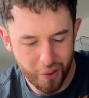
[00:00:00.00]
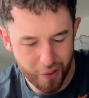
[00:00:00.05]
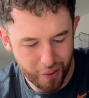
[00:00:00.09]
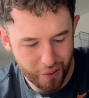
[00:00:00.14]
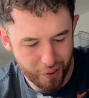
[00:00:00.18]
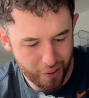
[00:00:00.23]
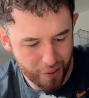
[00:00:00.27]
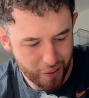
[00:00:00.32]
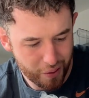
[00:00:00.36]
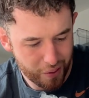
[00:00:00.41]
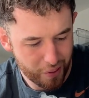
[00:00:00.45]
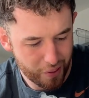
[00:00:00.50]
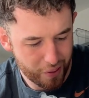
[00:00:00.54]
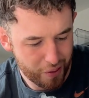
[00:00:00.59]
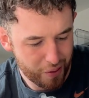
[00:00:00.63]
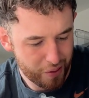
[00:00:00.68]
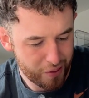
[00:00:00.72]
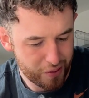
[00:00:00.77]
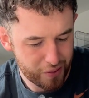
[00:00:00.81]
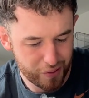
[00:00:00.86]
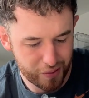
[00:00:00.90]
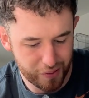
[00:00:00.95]
ho
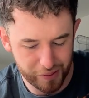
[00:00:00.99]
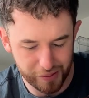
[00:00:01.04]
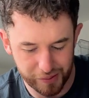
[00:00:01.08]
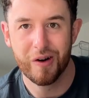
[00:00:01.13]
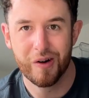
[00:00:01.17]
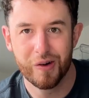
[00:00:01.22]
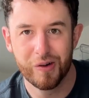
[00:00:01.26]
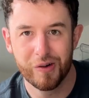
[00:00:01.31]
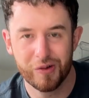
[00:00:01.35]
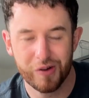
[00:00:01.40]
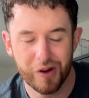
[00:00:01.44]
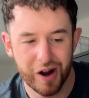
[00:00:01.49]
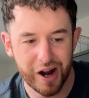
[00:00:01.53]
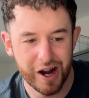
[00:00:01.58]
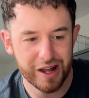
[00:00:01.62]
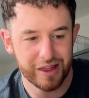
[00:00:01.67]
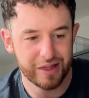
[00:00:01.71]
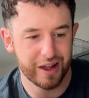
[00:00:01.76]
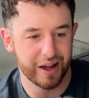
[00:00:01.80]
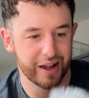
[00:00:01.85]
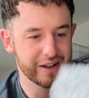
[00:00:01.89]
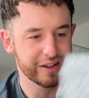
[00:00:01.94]
ho! All right
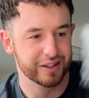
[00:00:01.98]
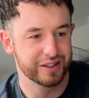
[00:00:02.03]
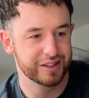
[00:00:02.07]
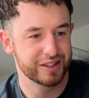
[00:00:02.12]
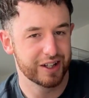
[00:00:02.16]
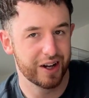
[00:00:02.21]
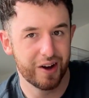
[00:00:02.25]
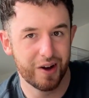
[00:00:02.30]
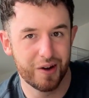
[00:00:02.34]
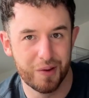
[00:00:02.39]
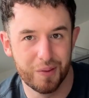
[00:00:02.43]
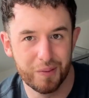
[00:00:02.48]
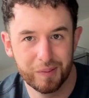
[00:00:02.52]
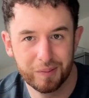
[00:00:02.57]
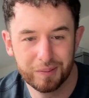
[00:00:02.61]
then, so